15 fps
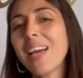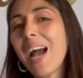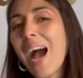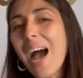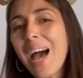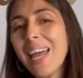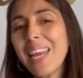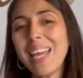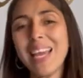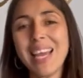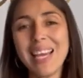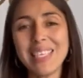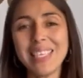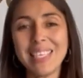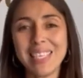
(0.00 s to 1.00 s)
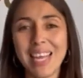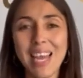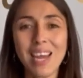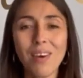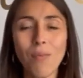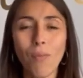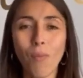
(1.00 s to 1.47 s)
God is
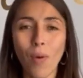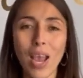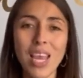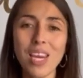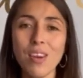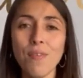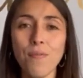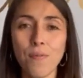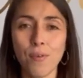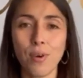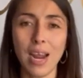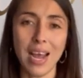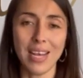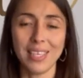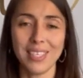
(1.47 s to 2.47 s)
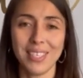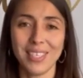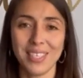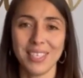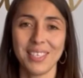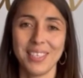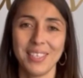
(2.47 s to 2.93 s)
there waiting for
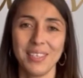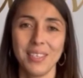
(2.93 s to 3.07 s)
us